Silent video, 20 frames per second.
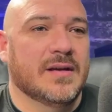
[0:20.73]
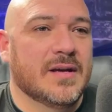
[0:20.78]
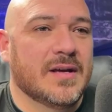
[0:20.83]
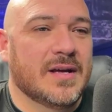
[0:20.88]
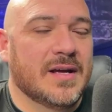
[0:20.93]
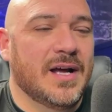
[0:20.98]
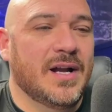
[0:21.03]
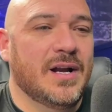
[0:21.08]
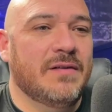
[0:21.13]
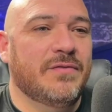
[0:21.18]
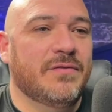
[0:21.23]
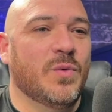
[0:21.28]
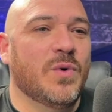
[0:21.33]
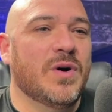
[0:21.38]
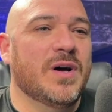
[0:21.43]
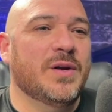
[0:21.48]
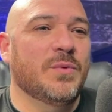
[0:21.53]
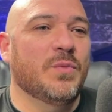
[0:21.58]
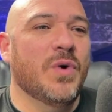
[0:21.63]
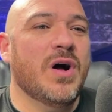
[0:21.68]
Hello,
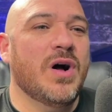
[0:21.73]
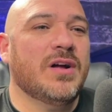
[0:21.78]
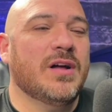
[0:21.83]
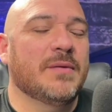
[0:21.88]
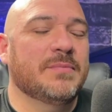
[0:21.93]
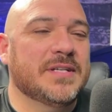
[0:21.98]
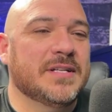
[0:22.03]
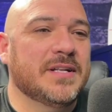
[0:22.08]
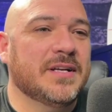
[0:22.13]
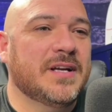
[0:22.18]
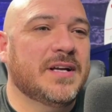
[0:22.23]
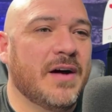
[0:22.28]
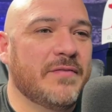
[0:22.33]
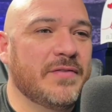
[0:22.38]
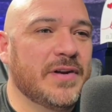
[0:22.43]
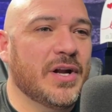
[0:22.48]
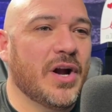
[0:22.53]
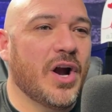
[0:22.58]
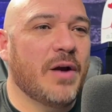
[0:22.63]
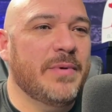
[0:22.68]
everyone, and welcome to the
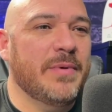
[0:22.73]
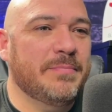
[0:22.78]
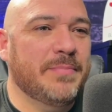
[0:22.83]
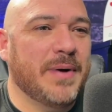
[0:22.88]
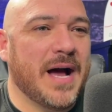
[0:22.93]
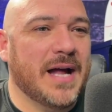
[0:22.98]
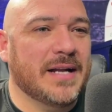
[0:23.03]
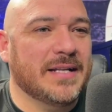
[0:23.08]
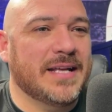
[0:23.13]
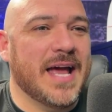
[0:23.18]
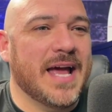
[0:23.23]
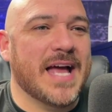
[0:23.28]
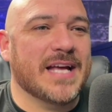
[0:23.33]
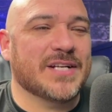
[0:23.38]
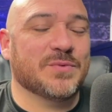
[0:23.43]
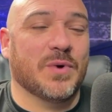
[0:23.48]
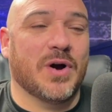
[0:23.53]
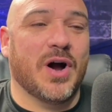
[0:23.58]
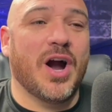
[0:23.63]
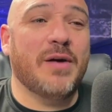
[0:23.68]
Covenant Army
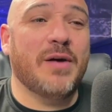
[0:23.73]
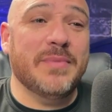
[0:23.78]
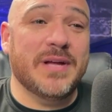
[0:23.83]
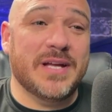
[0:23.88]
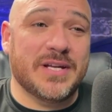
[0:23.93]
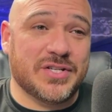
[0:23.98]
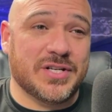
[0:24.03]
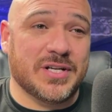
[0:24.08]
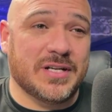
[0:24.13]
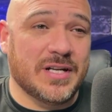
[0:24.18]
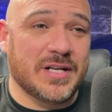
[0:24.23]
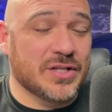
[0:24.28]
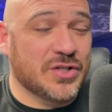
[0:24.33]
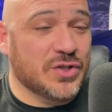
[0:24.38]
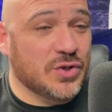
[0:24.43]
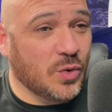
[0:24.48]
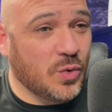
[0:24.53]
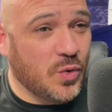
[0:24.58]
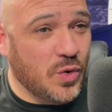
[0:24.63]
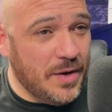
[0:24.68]
Podcast, where our mission is
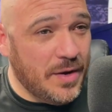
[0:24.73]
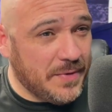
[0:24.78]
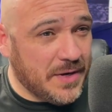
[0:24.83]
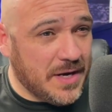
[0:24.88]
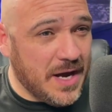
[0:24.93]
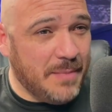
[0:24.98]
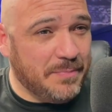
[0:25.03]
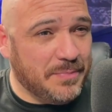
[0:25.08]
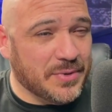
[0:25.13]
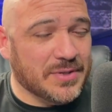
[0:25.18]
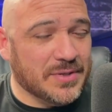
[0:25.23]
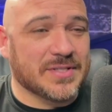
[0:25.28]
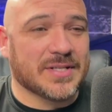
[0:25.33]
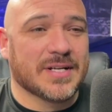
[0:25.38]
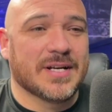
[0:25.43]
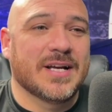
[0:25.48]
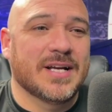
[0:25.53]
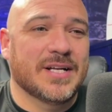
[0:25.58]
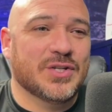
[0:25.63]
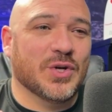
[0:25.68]
to equip couples
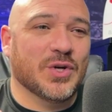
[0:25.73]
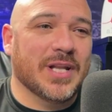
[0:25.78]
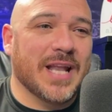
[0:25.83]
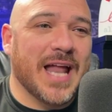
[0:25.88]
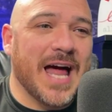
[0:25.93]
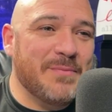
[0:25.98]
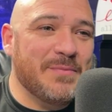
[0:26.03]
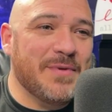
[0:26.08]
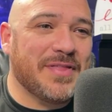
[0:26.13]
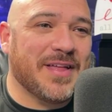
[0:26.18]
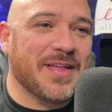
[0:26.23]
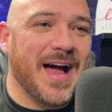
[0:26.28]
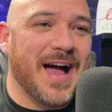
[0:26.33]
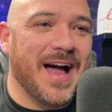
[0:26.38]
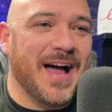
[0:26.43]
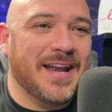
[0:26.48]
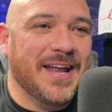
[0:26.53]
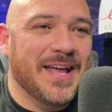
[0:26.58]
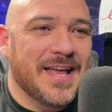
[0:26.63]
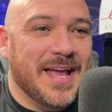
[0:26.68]
to align with
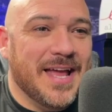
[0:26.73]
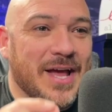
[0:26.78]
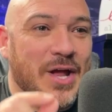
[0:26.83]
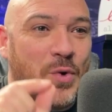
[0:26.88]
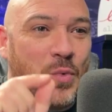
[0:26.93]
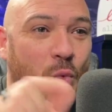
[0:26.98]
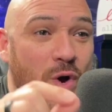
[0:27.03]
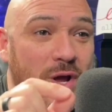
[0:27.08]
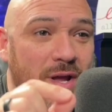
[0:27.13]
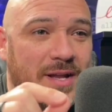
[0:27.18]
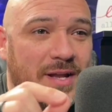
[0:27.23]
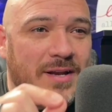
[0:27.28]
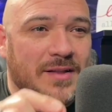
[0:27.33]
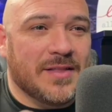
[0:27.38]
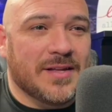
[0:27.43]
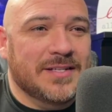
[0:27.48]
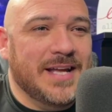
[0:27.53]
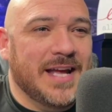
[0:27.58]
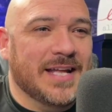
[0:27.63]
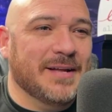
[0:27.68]
God and win
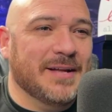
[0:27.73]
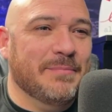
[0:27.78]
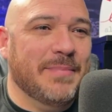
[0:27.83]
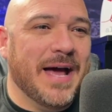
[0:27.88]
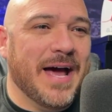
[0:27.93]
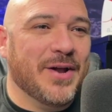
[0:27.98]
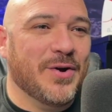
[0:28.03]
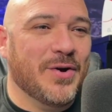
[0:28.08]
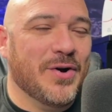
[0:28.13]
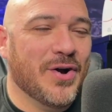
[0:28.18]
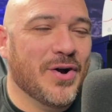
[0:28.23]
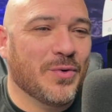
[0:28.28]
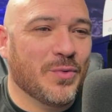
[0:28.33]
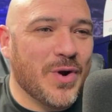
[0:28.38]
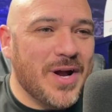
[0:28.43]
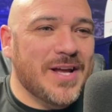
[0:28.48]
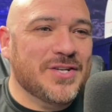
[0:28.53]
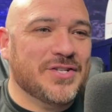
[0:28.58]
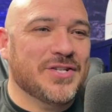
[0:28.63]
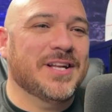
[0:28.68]
the daily battle
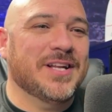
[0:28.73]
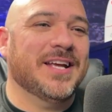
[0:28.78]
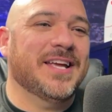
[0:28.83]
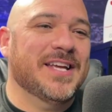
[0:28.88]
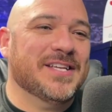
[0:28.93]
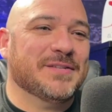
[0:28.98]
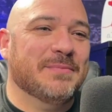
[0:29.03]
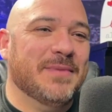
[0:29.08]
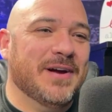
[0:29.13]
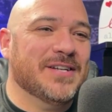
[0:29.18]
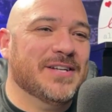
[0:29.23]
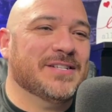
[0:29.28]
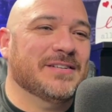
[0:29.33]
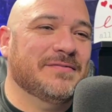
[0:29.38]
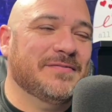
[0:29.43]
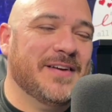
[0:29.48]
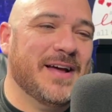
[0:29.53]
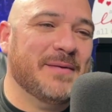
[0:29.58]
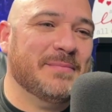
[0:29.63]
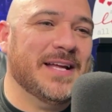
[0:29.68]
raging against marriage and
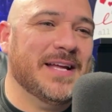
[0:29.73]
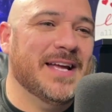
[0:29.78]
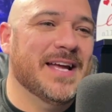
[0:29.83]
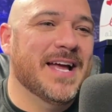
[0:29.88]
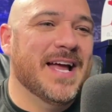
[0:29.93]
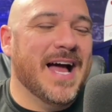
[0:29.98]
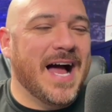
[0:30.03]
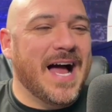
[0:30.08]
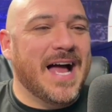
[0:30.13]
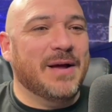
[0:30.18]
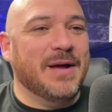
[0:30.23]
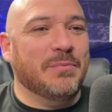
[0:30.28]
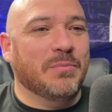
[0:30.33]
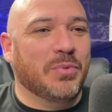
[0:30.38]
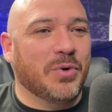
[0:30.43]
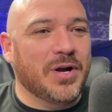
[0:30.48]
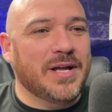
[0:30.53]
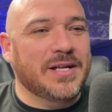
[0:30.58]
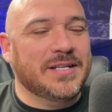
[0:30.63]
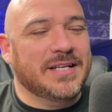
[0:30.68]
family. I am
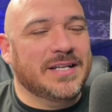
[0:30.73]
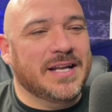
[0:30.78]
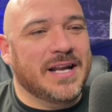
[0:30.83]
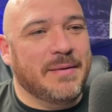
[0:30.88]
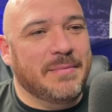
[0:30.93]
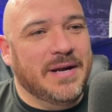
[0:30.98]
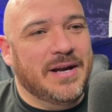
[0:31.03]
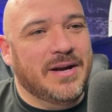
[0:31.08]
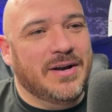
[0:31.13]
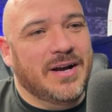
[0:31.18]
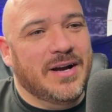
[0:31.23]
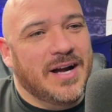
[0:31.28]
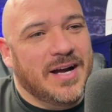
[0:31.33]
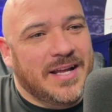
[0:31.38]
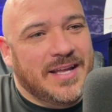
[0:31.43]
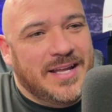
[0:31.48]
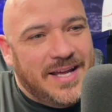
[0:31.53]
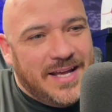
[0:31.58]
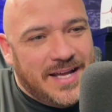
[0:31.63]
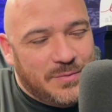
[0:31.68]
Brent, and I'm here
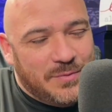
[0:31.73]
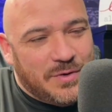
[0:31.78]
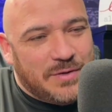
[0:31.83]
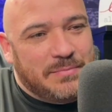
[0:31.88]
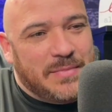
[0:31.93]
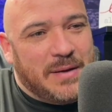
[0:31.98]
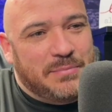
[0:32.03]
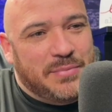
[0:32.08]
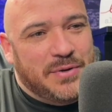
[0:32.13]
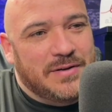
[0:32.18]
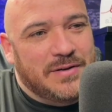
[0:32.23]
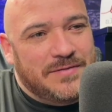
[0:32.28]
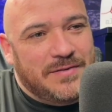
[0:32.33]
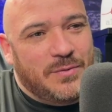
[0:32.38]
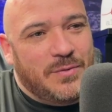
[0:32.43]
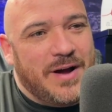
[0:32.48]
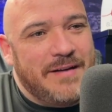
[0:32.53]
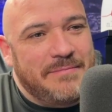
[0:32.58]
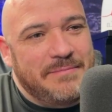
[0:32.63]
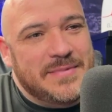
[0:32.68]
again with my beautiful
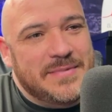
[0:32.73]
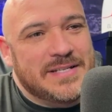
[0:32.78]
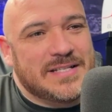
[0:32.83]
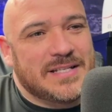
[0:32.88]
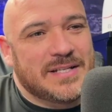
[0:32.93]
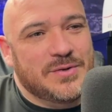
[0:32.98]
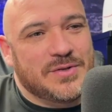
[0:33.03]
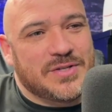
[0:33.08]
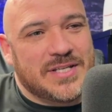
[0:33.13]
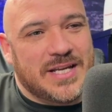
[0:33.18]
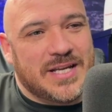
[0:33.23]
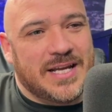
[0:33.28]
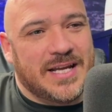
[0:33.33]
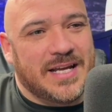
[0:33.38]
wife, Miss Lucy.